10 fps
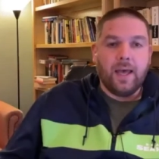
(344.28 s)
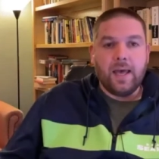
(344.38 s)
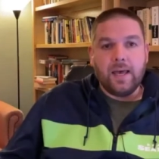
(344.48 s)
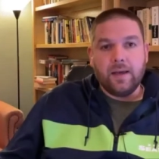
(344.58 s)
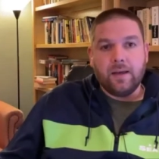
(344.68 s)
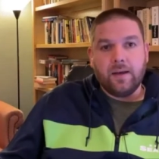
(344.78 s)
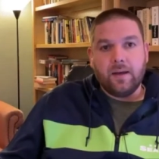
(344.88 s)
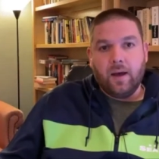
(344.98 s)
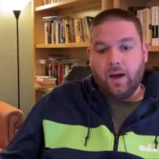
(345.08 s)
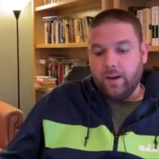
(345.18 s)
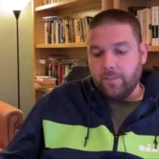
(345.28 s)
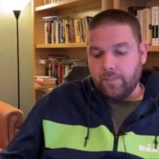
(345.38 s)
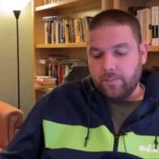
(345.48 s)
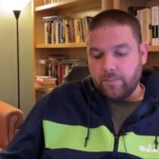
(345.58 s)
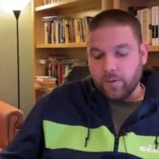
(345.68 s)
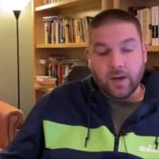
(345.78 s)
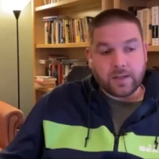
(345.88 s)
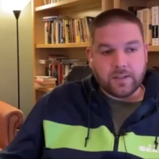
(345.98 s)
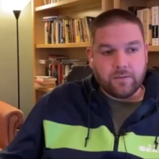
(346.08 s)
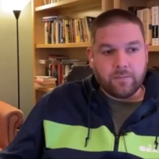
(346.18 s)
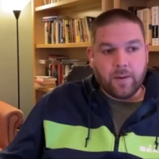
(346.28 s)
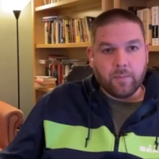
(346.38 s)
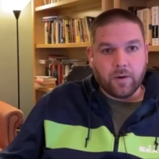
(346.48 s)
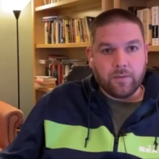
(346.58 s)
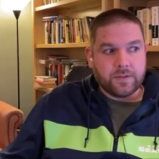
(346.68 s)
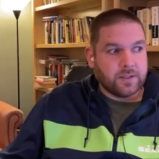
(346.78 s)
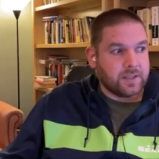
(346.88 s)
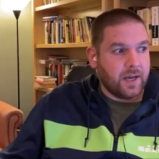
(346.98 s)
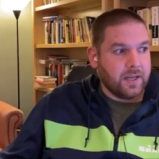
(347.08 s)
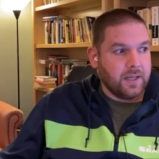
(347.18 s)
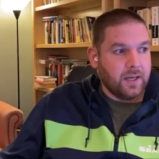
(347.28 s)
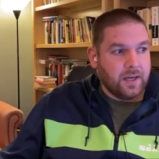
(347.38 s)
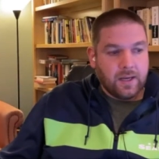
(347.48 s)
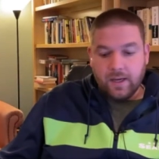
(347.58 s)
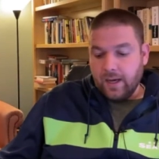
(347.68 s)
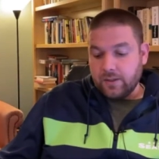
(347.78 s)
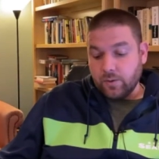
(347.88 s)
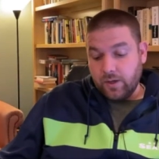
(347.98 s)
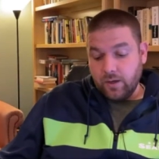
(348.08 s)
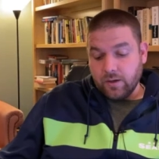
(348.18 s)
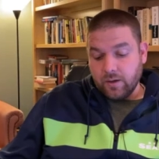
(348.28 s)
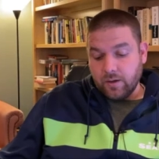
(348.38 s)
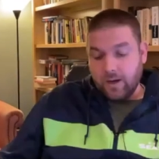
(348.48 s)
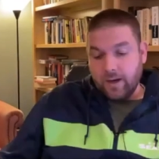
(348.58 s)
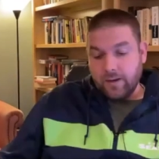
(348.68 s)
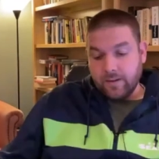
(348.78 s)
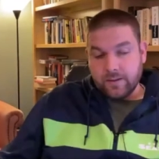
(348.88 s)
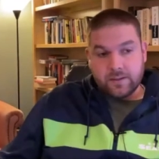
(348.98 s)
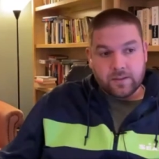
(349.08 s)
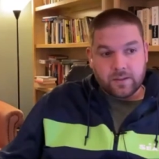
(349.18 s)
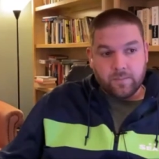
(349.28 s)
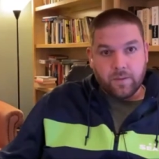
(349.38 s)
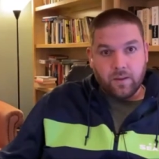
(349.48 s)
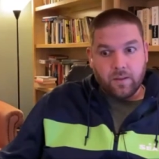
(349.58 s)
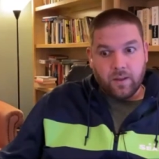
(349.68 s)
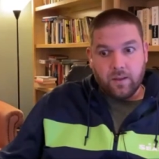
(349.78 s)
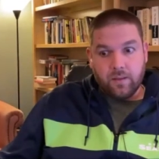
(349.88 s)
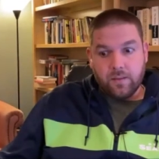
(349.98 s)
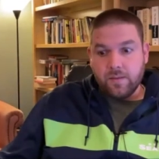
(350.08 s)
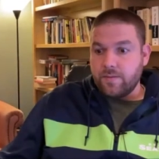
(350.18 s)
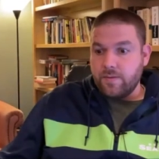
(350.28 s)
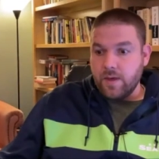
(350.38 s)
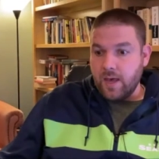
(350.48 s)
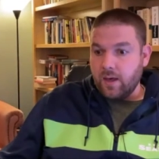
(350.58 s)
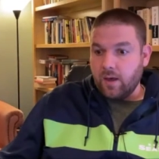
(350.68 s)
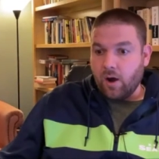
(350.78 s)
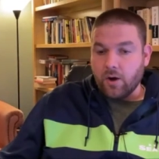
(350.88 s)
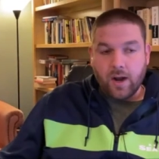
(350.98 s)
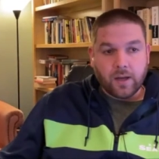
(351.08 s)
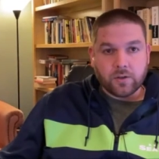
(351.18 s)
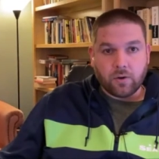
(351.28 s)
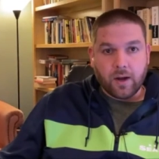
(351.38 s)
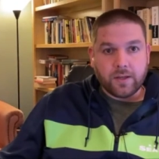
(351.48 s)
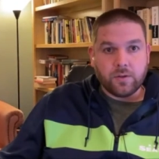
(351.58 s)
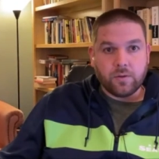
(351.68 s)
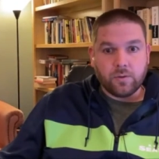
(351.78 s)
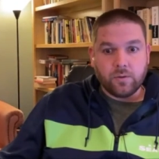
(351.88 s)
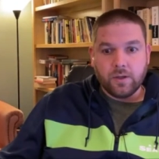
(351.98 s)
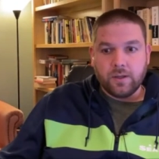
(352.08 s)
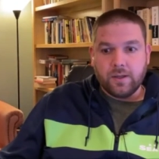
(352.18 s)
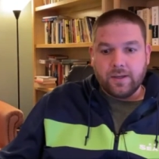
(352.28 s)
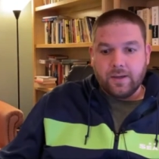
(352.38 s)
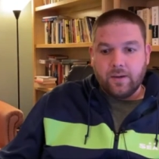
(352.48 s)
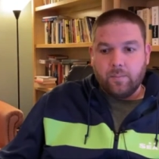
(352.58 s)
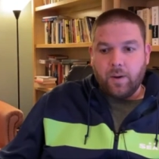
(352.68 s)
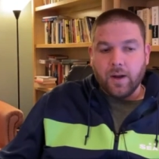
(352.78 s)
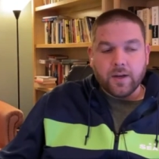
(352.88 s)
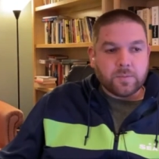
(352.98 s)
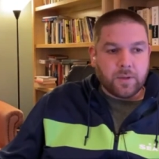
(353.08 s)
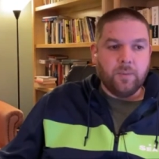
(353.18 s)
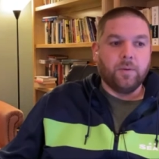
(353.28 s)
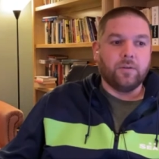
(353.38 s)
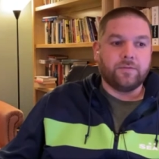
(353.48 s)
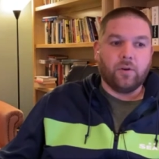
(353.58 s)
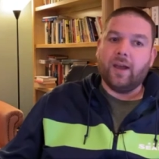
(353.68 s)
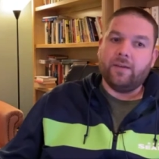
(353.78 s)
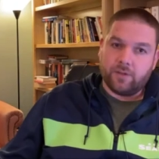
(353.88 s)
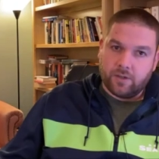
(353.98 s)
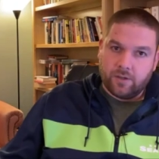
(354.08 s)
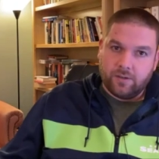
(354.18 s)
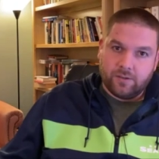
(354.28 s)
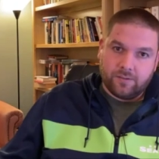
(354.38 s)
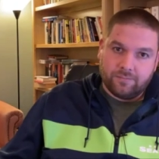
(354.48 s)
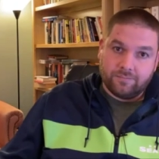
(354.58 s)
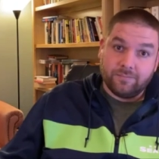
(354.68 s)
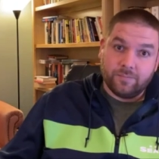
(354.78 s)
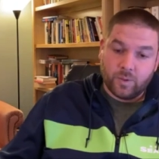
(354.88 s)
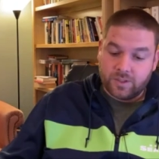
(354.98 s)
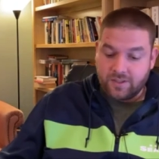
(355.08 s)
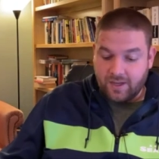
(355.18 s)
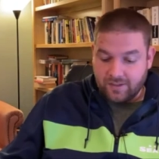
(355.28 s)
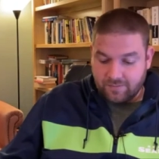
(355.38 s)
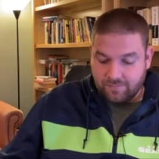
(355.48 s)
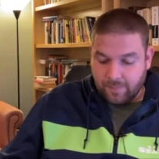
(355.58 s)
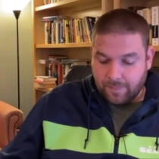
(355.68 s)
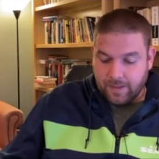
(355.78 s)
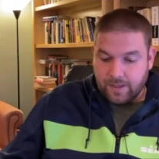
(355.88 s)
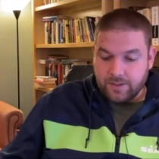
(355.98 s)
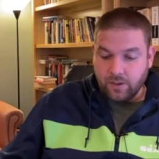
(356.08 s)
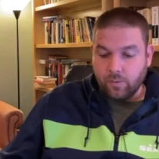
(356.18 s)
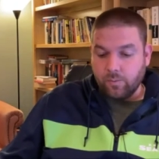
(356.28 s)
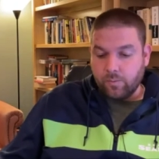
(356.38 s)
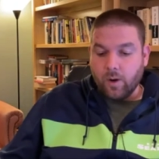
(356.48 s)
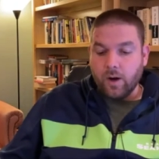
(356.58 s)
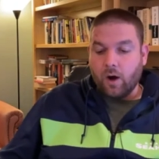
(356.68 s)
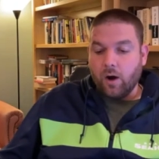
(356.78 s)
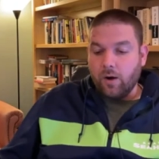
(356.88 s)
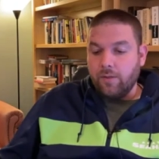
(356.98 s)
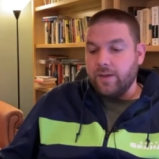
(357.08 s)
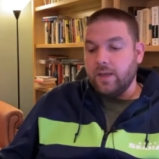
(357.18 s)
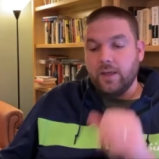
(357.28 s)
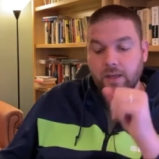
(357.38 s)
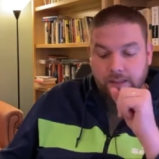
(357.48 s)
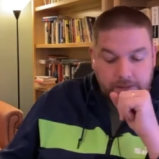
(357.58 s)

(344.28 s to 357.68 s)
a uh, productive member of society and so here uh, in this system, but they are not trying to punish people forever, which is nice. So what are the